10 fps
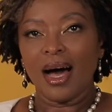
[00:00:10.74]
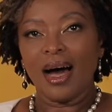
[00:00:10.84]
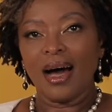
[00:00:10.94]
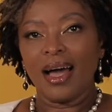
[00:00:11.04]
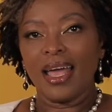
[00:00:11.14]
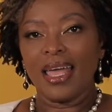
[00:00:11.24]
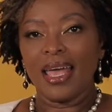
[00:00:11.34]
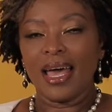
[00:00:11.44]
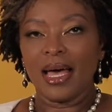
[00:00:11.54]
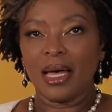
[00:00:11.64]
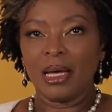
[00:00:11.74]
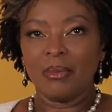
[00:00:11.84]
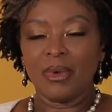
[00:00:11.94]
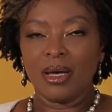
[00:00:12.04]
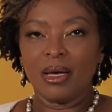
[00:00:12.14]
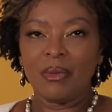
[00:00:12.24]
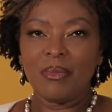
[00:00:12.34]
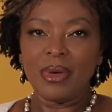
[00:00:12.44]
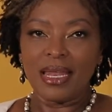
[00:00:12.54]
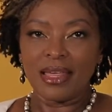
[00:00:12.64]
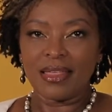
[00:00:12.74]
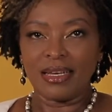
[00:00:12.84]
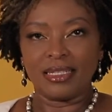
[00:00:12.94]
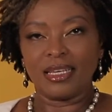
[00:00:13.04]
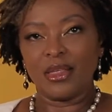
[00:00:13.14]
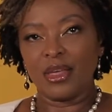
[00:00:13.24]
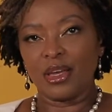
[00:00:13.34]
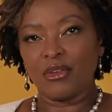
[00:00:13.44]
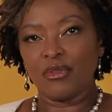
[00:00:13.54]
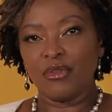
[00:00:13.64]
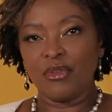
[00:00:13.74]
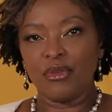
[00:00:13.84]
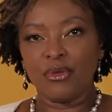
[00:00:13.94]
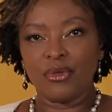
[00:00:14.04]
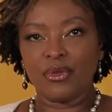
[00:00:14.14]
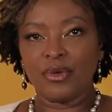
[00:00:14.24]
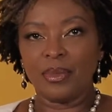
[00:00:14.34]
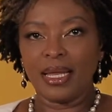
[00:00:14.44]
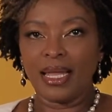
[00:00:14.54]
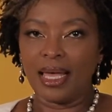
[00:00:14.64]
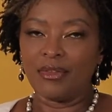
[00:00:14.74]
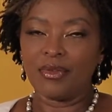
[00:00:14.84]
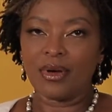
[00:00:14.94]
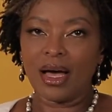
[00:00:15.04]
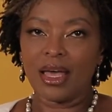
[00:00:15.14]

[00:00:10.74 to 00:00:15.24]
I am many things, I think, through my life.